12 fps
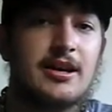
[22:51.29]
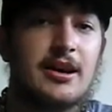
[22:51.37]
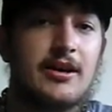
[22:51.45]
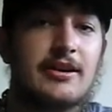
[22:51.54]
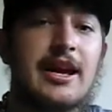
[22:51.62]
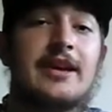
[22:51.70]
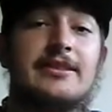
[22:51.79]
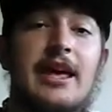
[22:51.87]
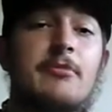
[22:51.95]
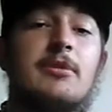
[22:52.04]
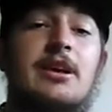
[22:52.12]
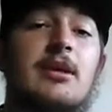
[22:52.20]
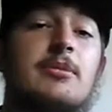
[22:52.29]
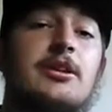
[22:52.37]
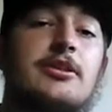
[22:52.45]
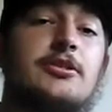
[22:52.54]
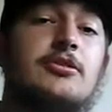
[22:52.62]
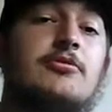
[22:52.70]
Okay, and then what I'm going
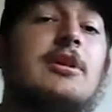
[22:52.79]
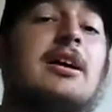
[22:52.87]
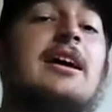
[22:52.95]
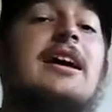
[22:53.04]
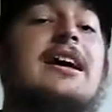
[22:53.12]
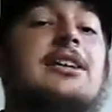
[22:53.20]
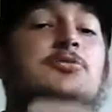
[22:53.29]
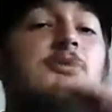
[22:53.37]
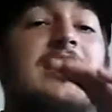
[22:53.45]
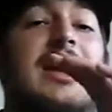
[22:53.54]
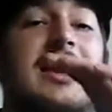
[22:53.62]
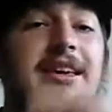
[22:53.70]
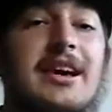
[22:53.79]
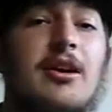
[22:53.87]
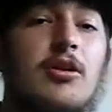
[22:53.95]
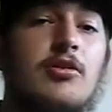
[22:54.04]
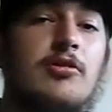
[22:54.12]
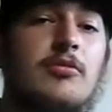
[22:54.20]
to do is when I get
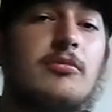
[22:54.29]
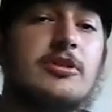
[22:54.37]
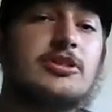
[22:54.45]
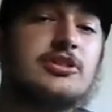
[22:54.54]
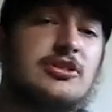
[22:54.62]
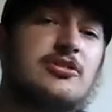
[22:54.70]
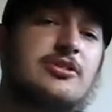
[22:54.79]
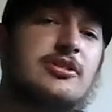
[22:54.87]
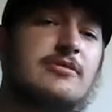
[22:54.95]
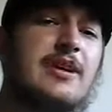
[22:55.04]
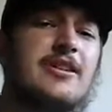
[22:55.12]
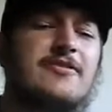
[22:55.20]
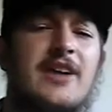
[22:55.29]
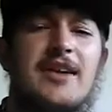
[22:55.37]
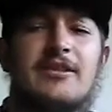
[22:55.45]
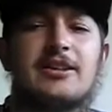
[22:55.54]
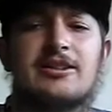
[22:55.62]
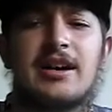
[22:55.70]
home, which is usually around
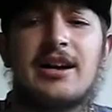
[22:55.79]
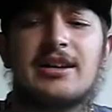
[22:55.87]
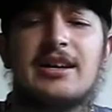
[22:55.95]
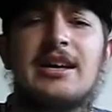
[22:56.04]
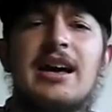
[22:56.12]
5 o'clock,